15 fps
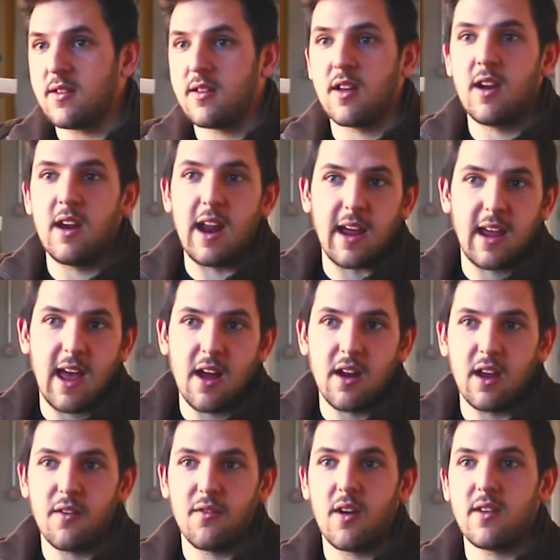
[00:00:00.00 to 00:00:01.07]
it's going to need
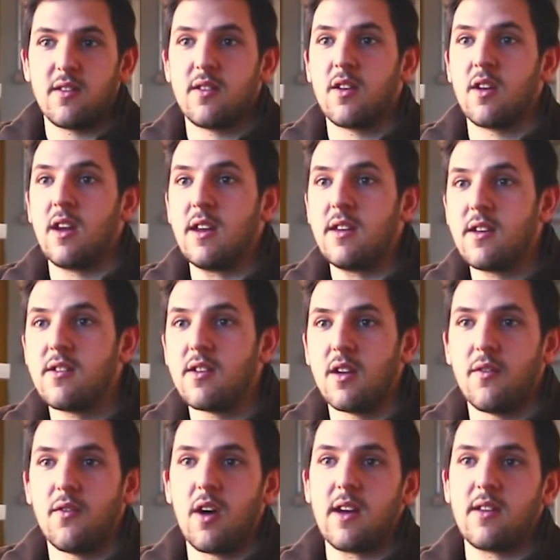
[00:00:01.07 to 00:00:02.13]
accounting advice, it's going to need digital
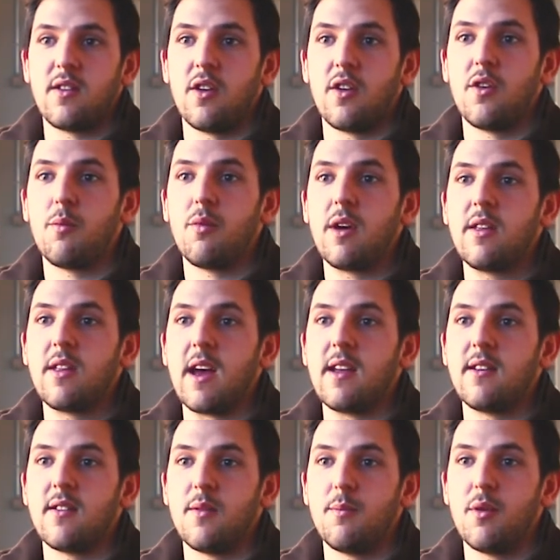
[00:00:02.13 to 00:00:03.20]
advice, and to bring that
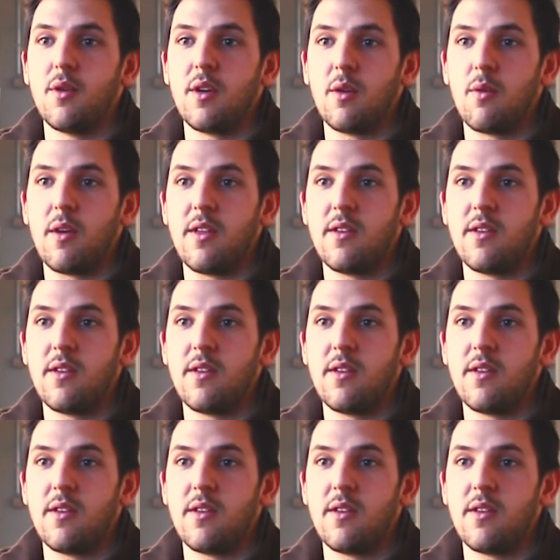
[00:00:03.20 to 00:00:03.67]
into the building where